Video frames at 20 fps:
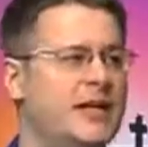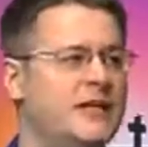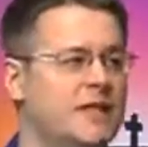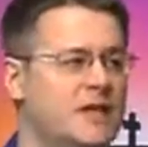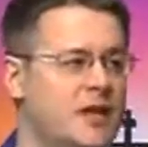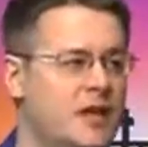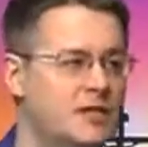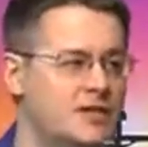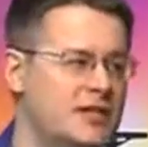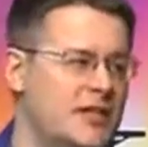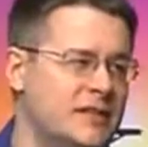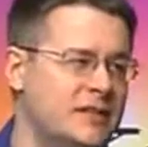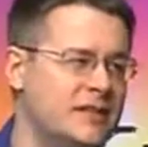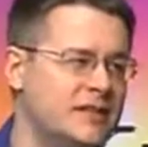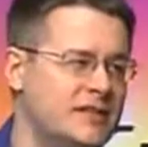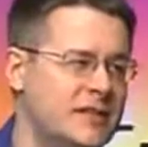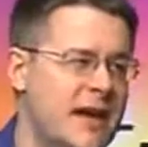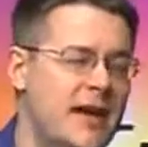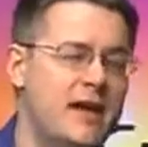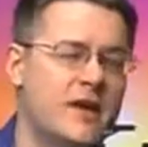even though
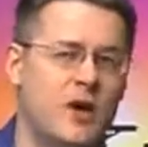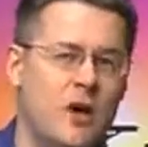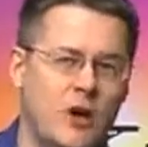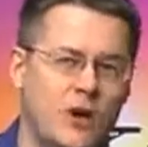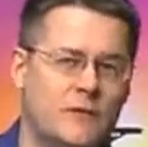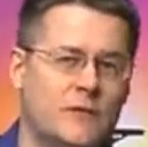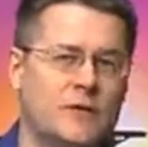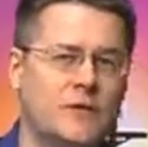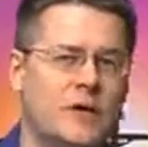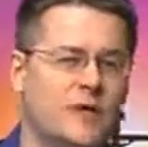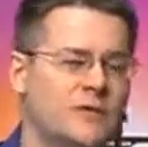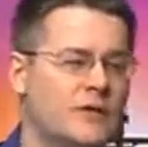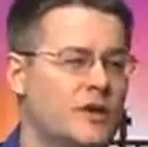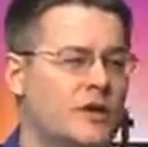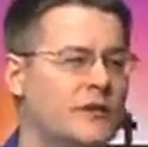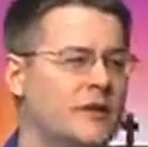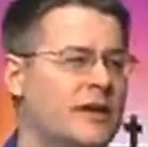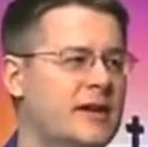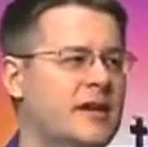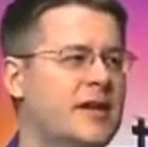Jesus said over and over
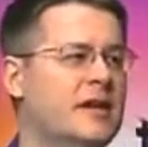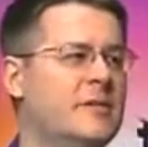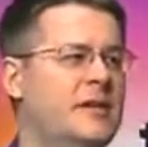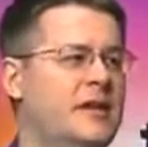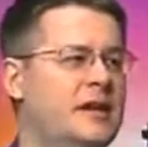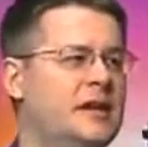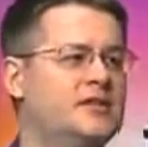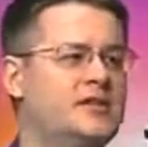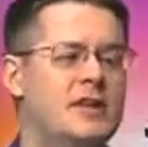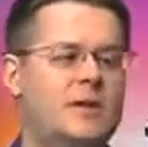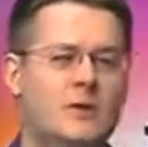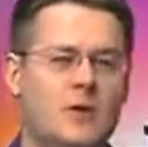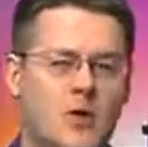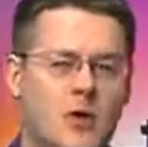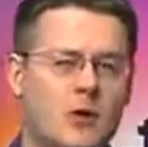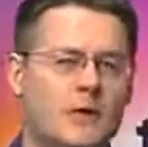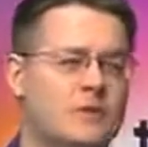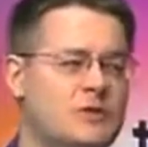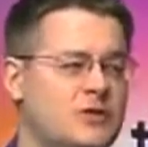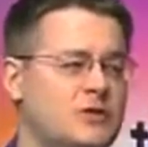and over again, like a beating drum,
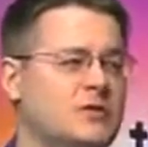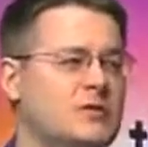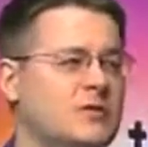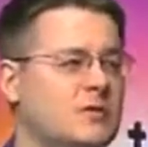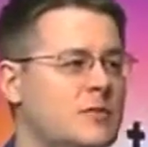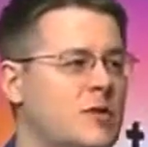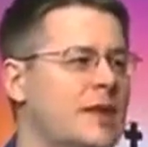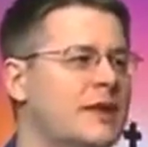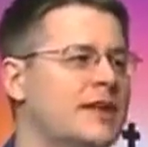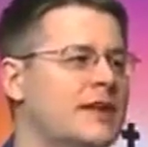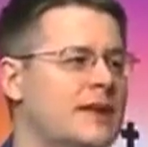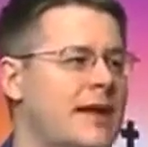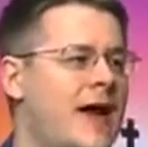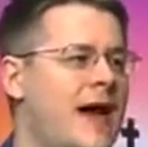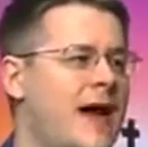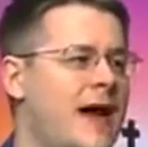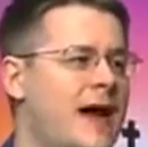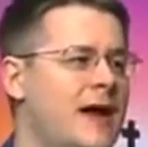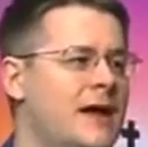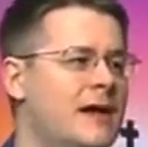going up to Jerusalem, going to
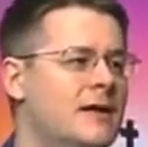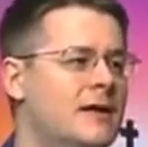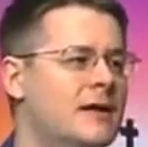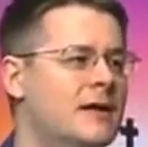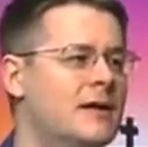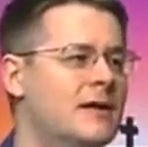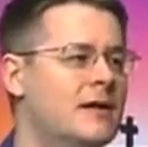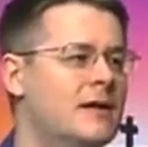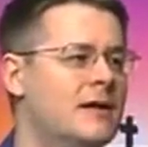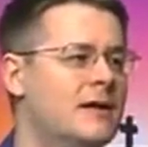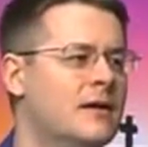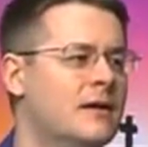die.